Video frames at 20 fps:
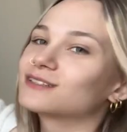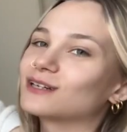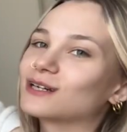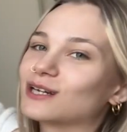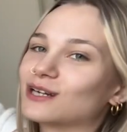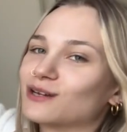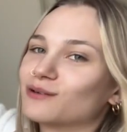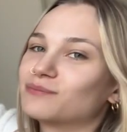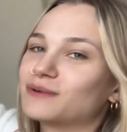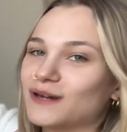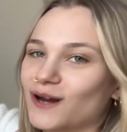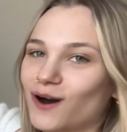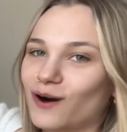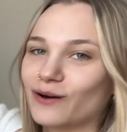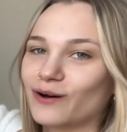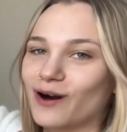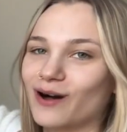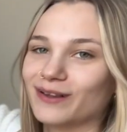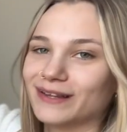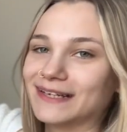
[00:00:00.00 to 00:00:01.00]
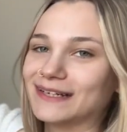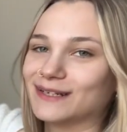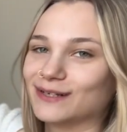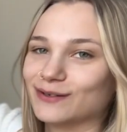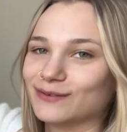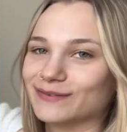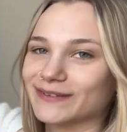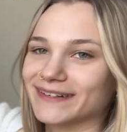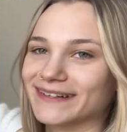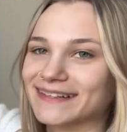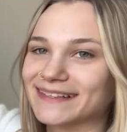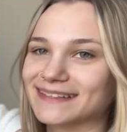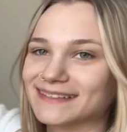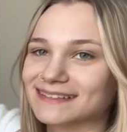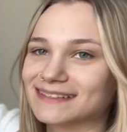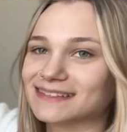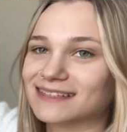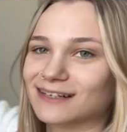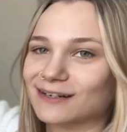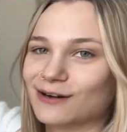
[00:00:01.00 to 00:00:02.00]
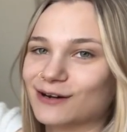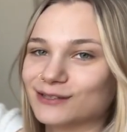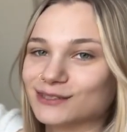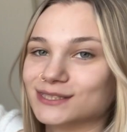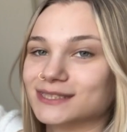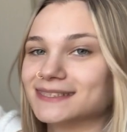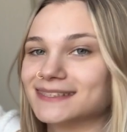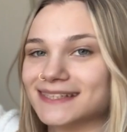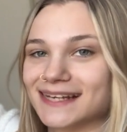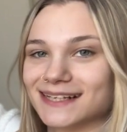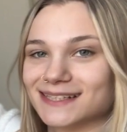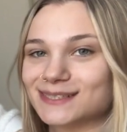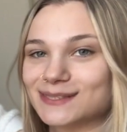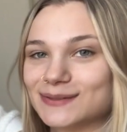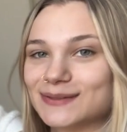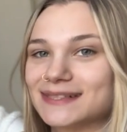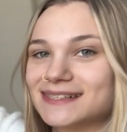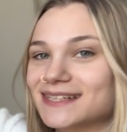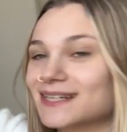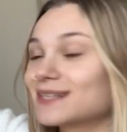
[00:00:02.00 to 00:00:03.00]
are gonna be all Colleen Hoover because they're all just next to each